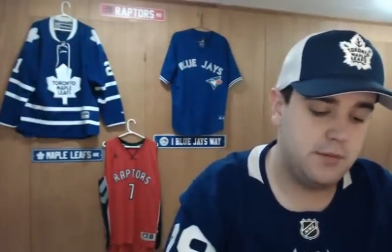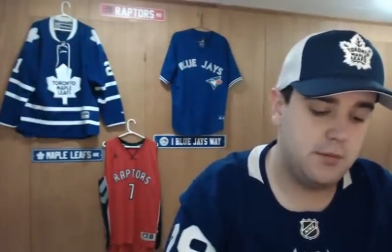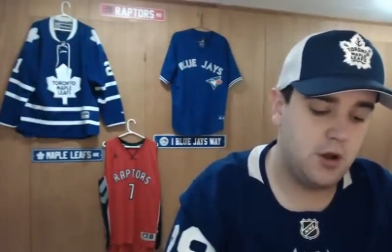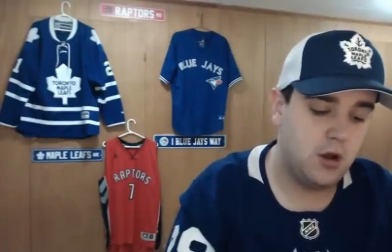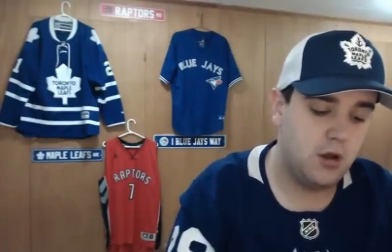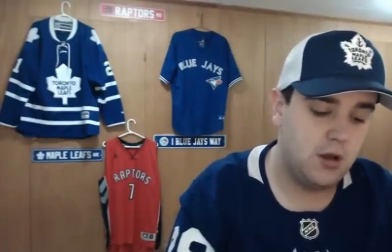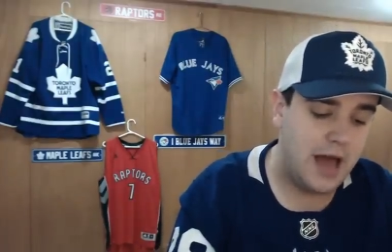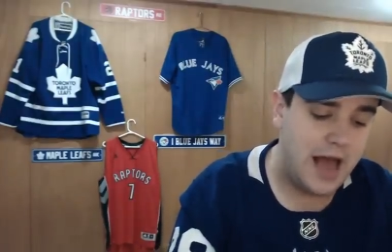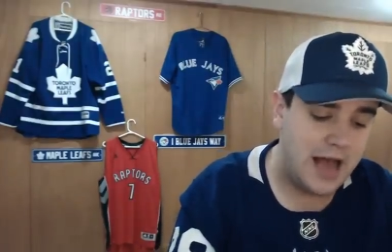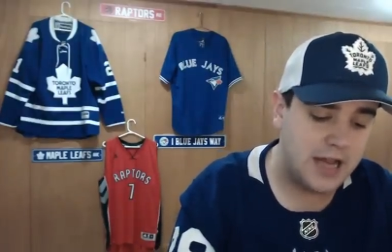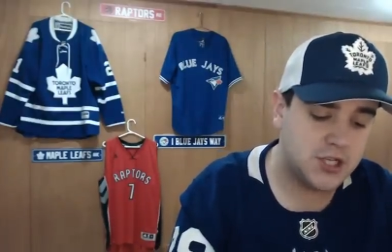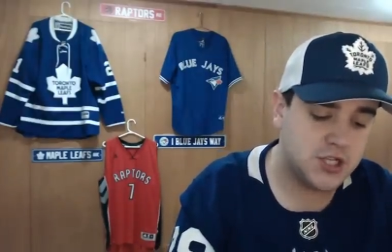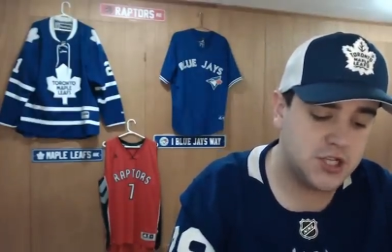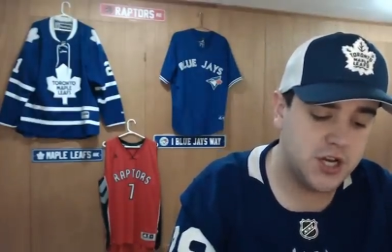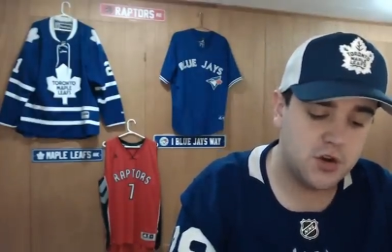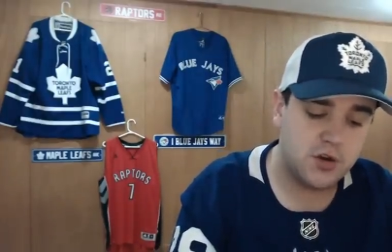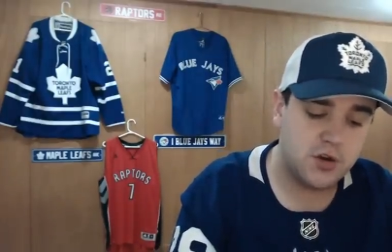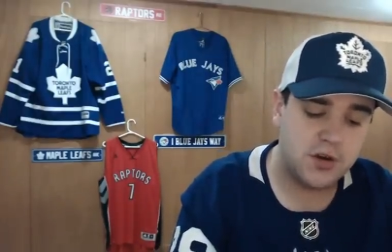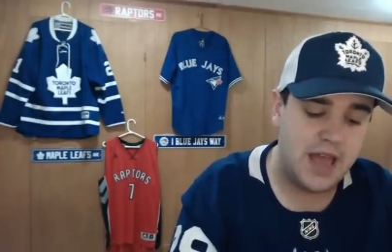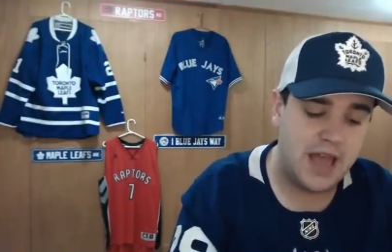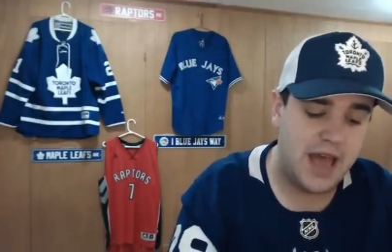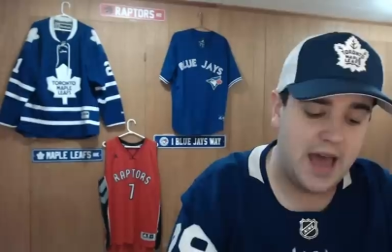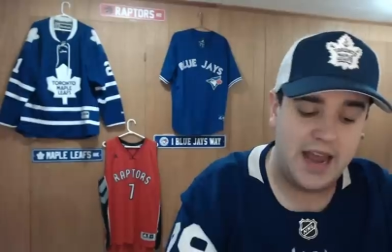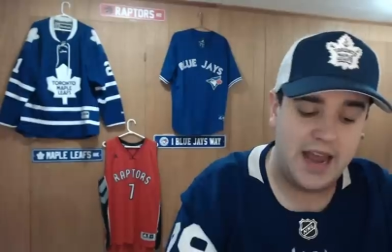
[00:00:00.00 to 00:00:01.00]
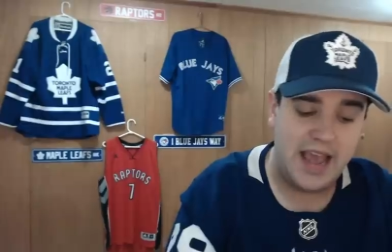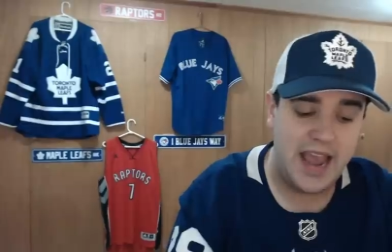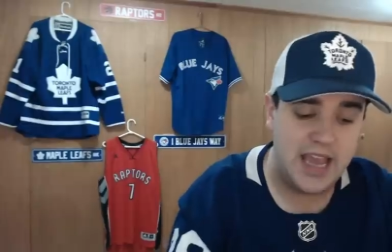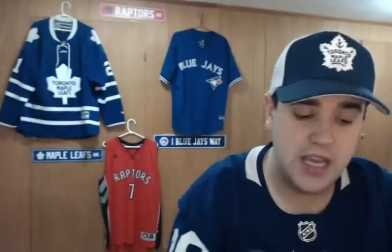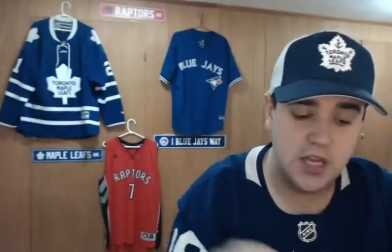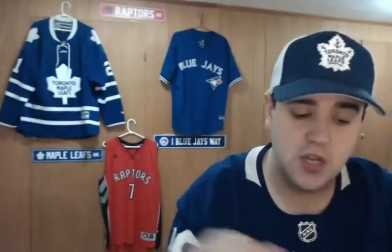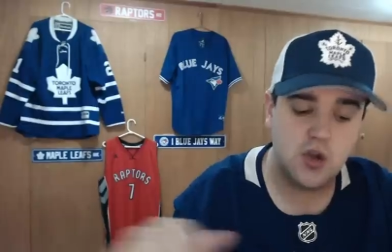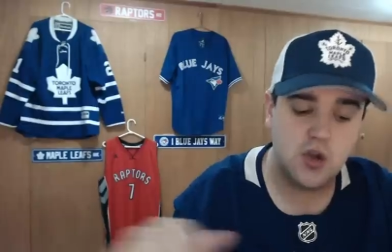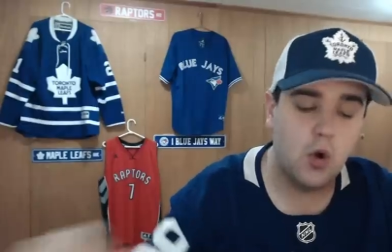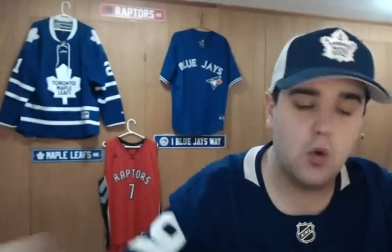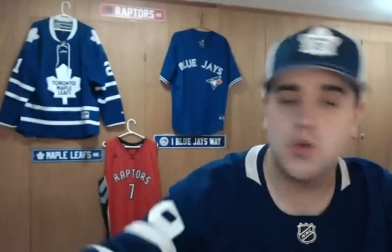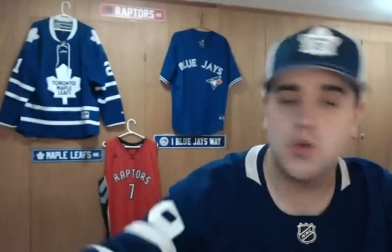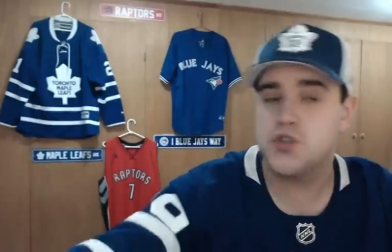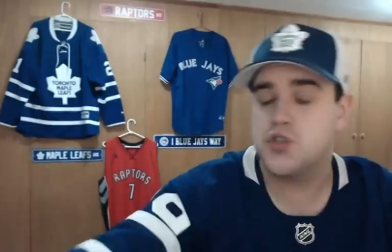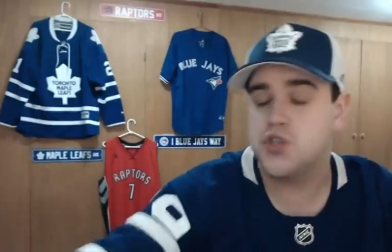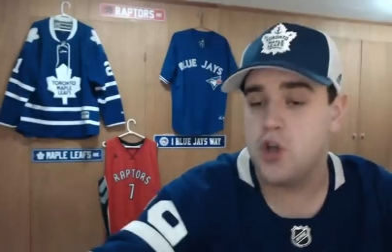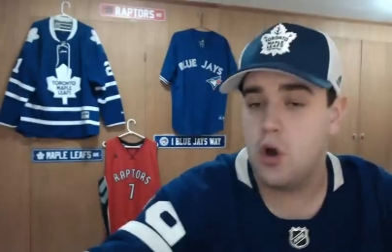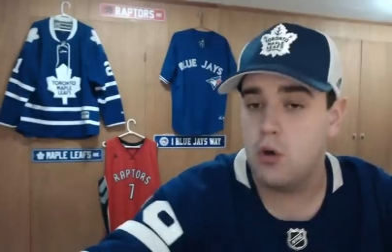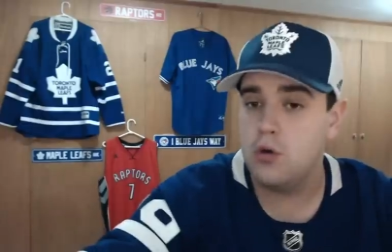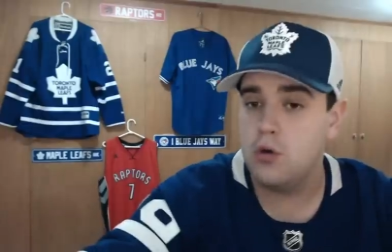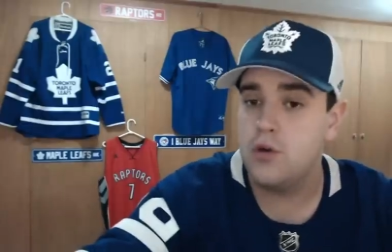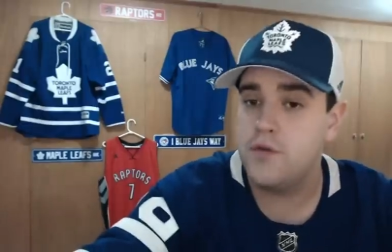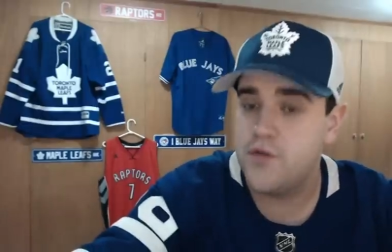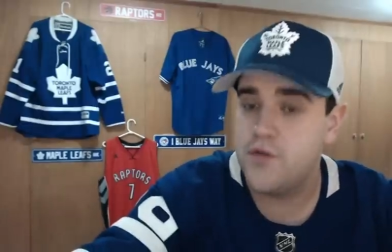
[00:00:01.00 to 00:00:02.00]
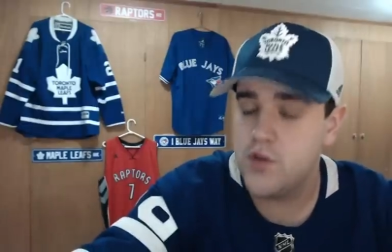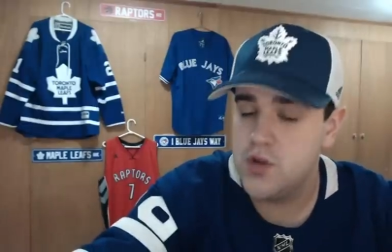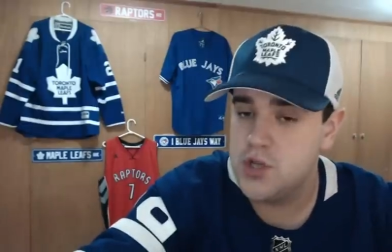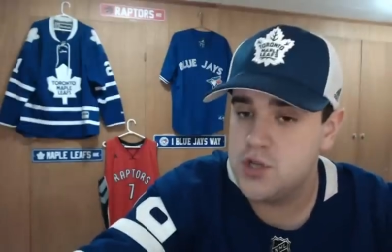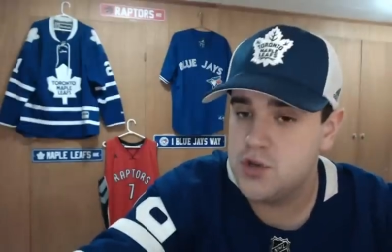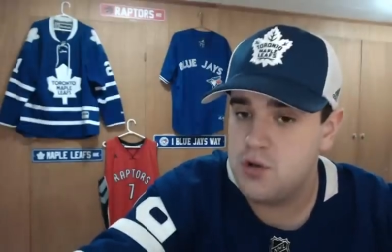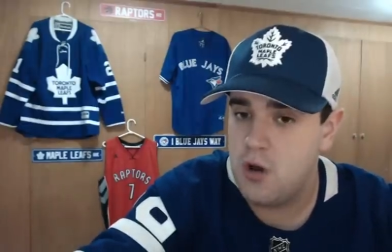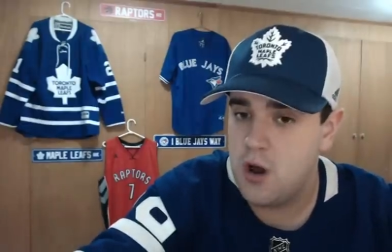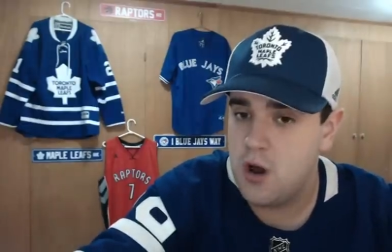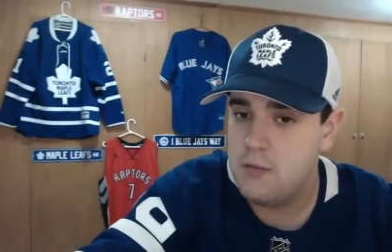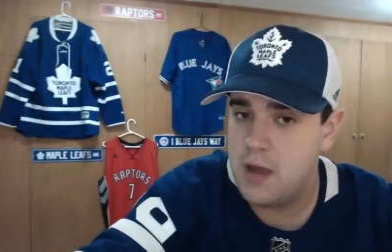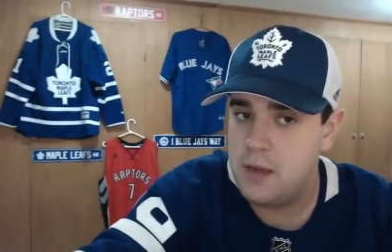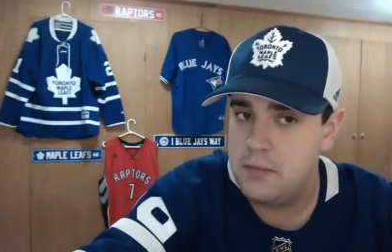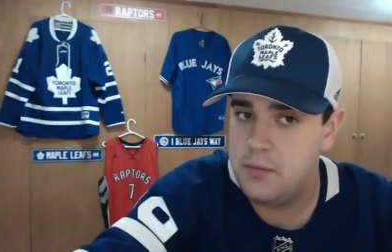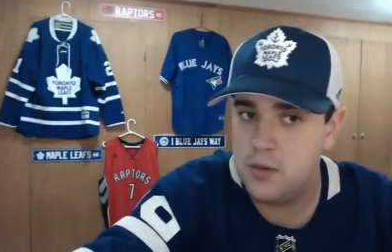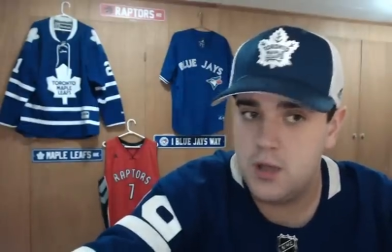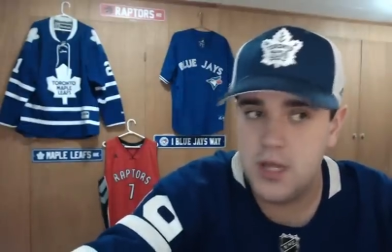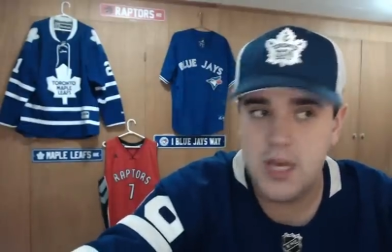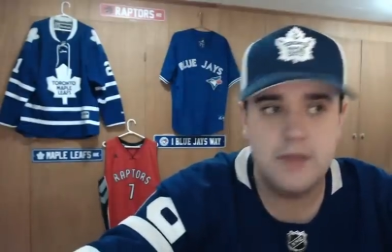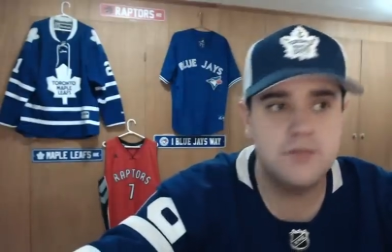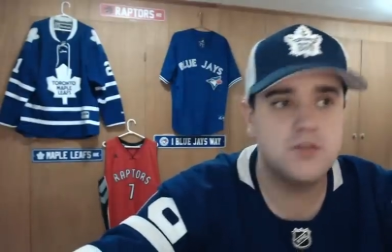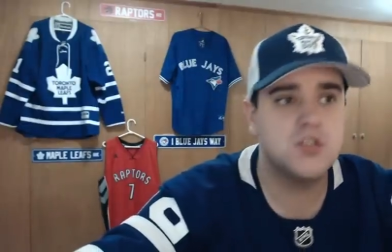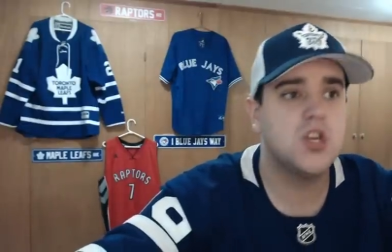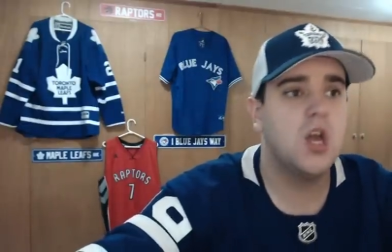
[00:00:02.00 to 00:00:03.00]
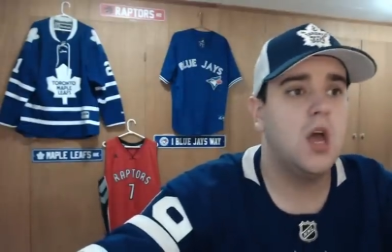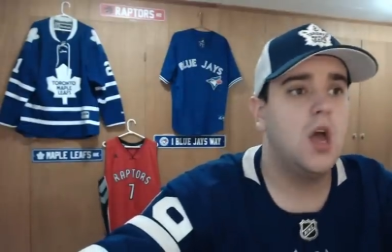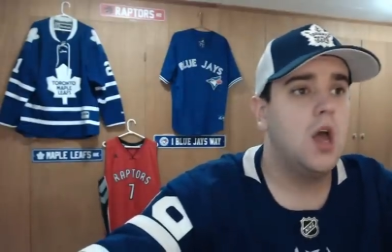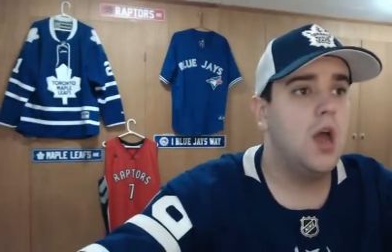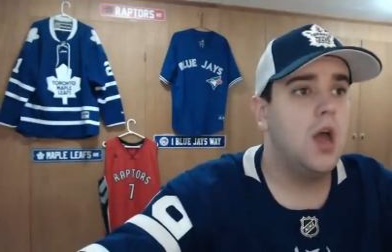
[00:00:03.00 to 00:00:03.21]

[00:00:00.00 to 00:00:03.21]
You know, last year he had 8 goals total for the Toronto Maple Leafs.